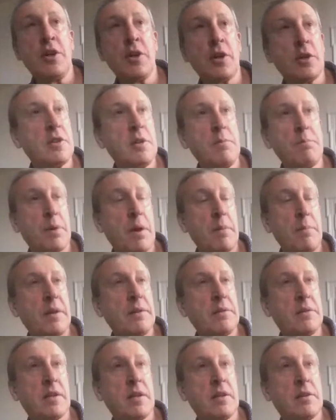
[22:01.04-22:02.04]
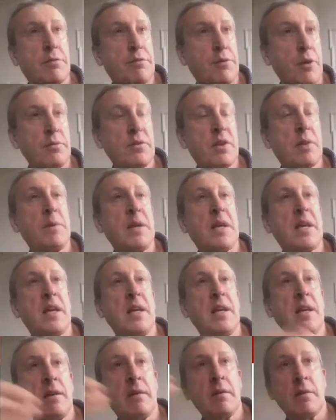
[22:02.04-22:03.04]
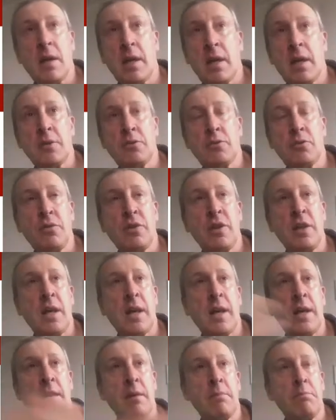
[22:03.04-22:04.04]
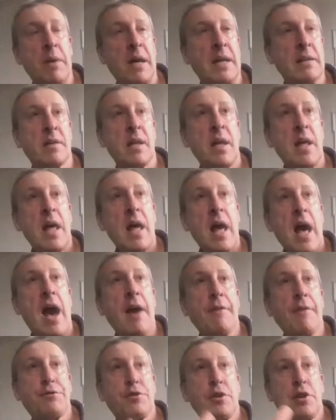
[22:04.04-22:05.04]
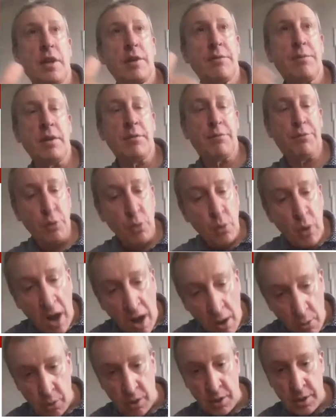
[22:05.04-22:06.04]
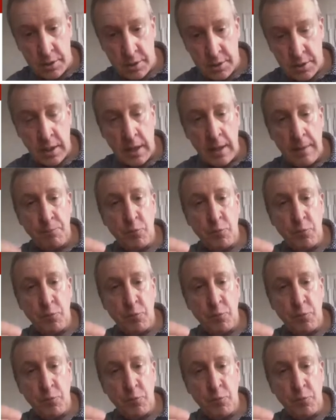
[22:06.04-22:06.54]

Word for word: not implement it from the beginning uh, to the end, but after every few hours,